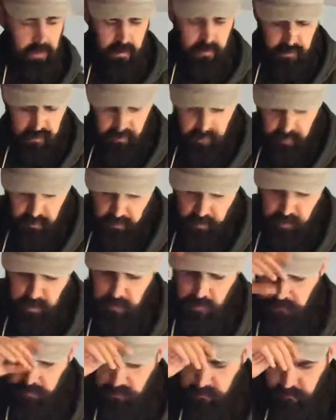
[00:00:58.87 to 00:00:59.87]

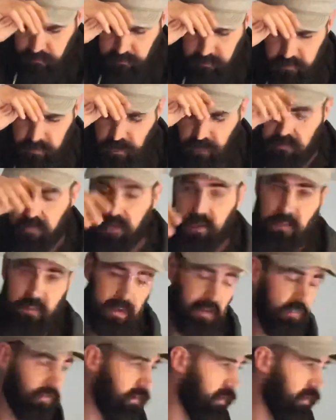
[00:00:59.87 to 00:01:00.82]
So same fit. It's actually